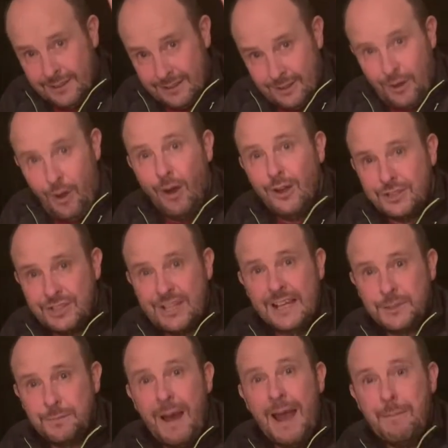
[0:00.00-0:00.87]
God
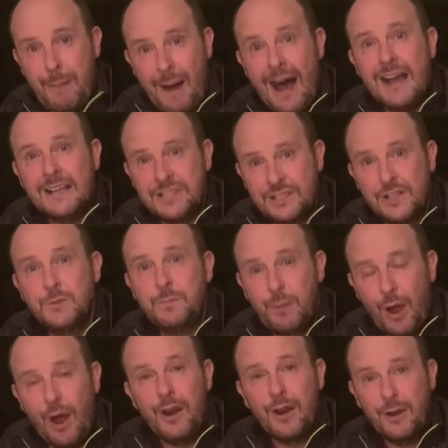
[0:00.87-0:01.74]
says my past is
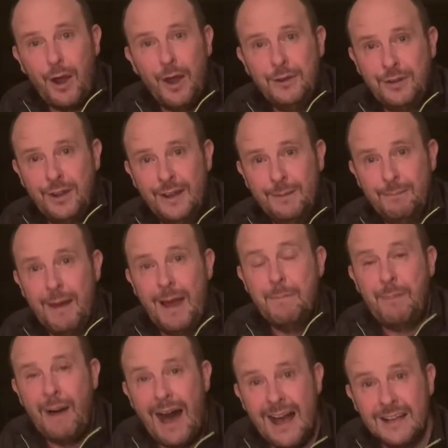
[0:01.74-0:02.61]
blotted out. My
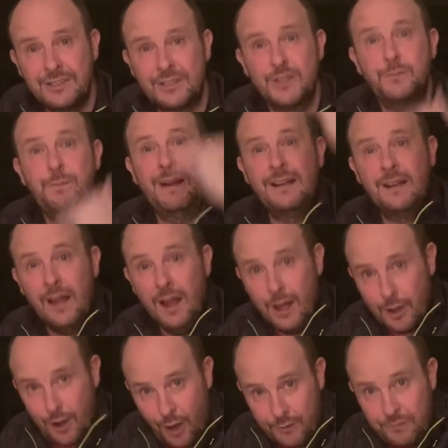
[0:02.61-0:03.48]
past has been
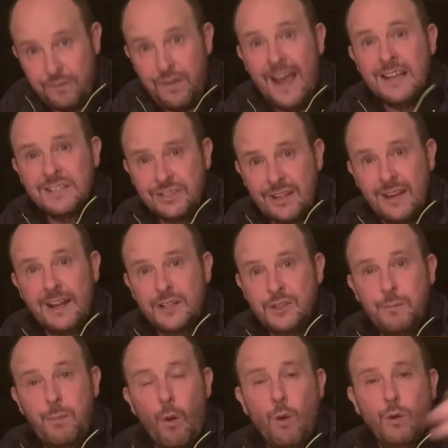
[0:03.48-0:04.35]
confessed and
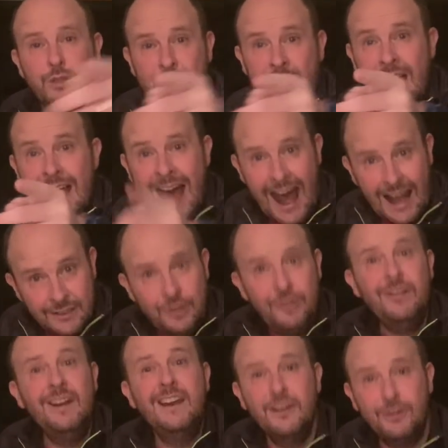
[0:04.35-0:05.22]
exposed. And
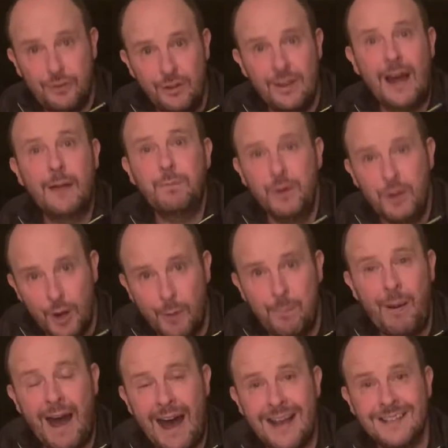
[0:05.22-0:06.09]
you need to do that with your
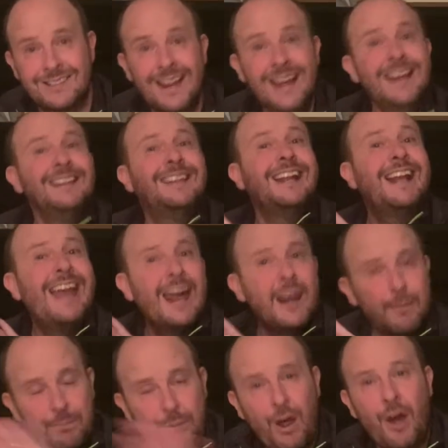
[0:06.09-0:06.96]
past to
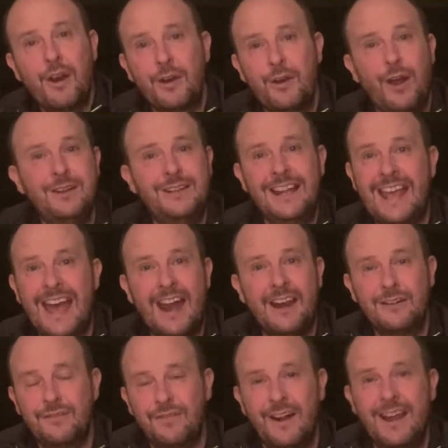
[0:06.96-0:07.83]
get it blotted out, to get
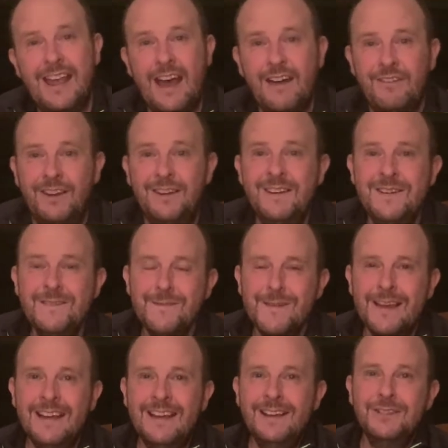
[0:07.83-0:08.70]
it forgiven.
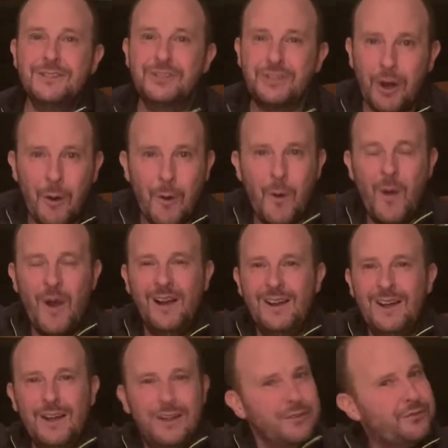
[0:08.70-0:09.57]
So,
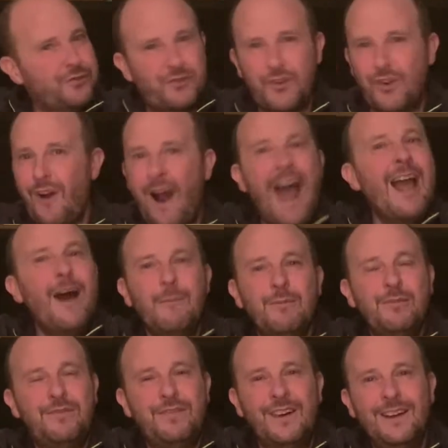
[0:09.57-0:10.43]

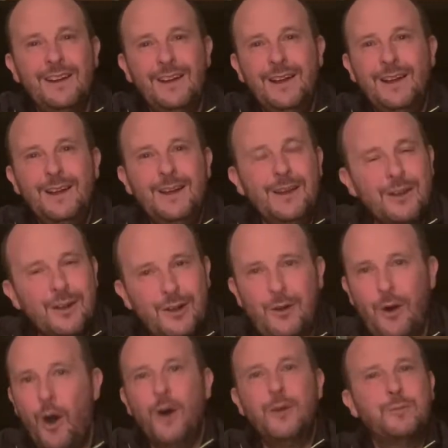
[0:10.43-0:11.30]
triumph.
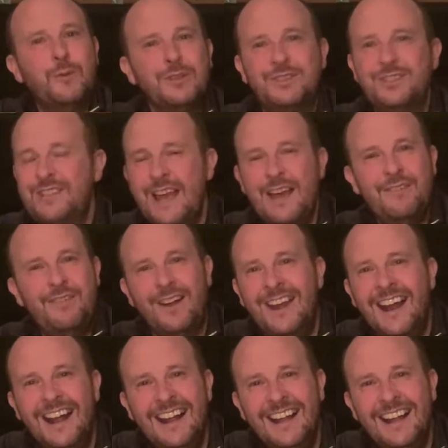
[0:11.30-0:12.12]
God was saving.